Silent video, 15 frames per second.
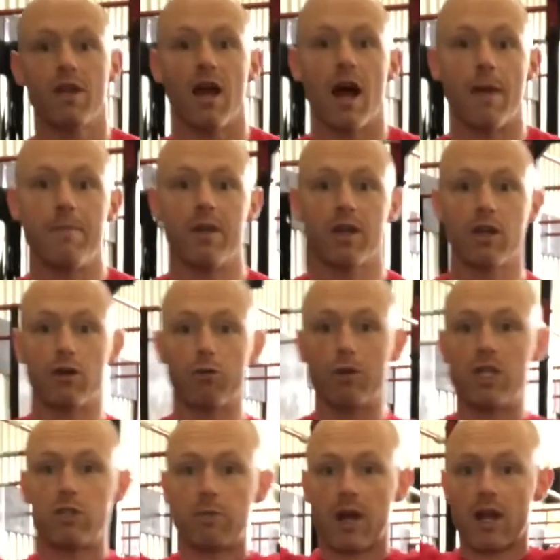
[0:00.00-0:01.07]
I'm then going to
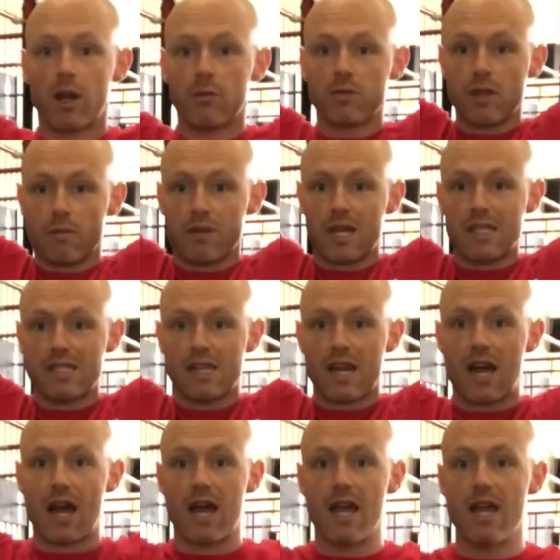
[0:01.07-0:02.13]
reach my arms up nice and
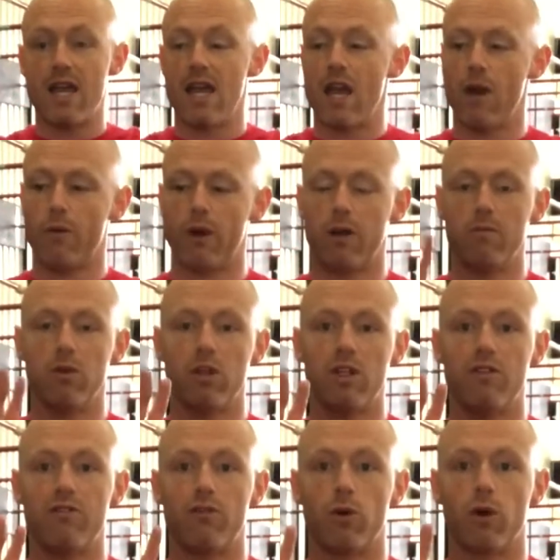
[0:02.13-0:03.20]
high, and what I'm
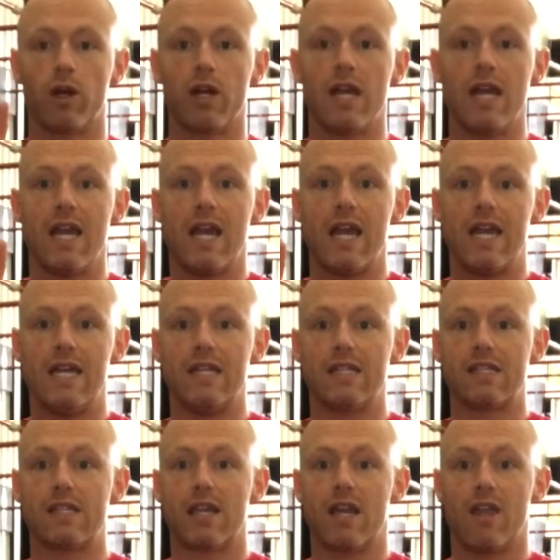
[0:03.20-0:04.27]
looking for
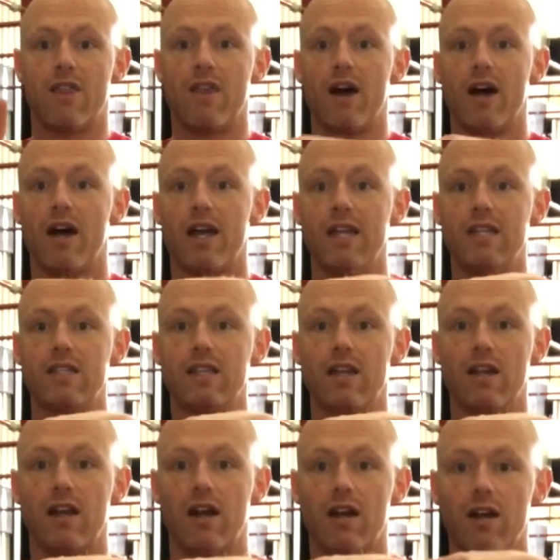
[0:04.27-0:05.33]
is the height
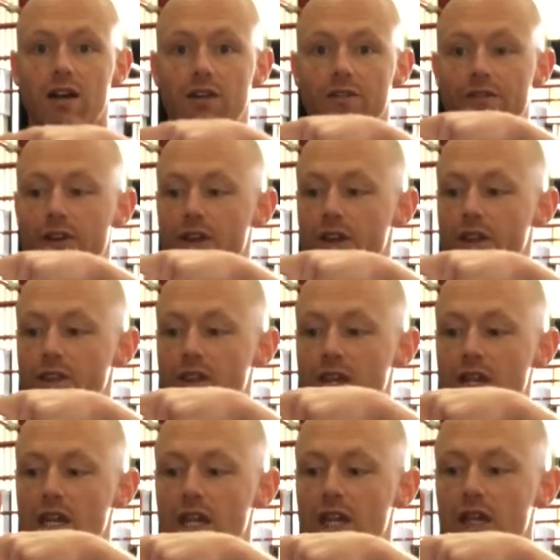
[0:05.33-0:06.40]
of
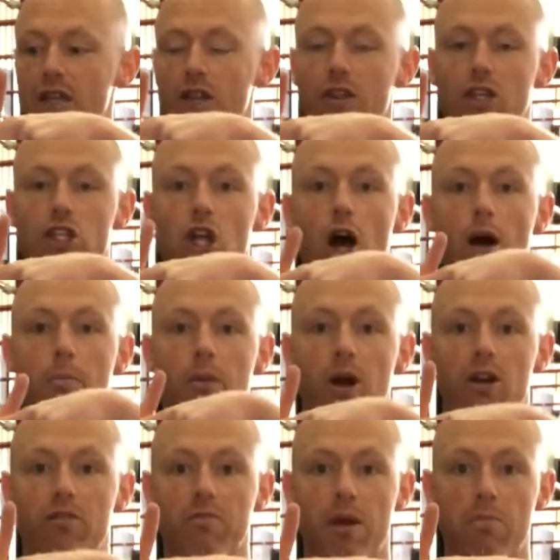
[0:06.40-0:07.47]
the top part
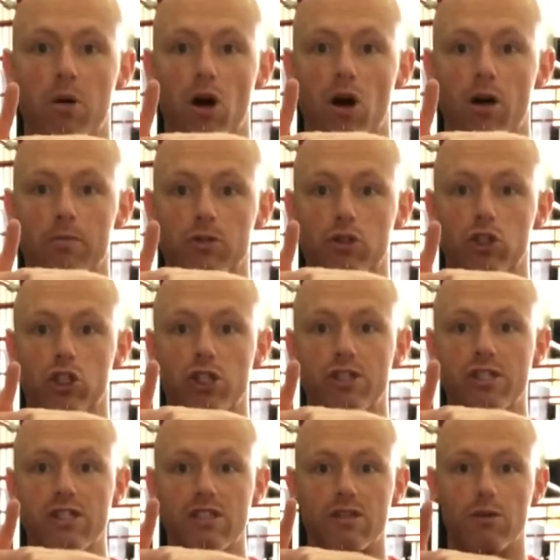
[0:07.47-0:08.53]
of my palm. So
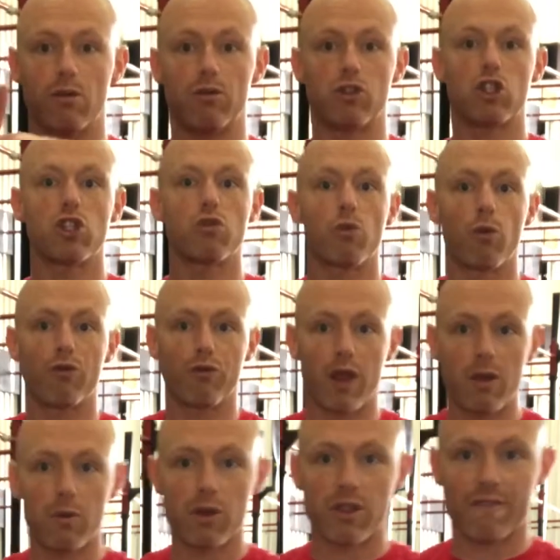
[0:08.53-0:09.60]
just
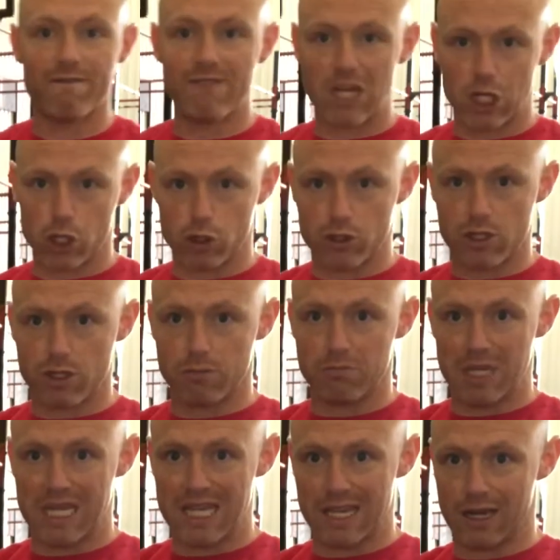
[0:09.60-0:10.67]
right where the fingers
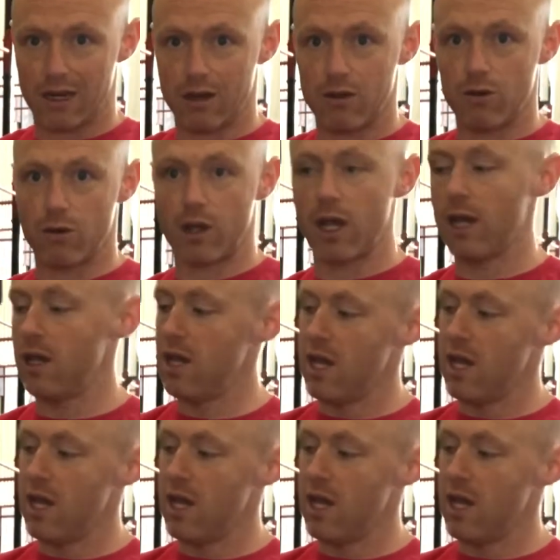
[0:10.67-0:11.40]
begin, okay?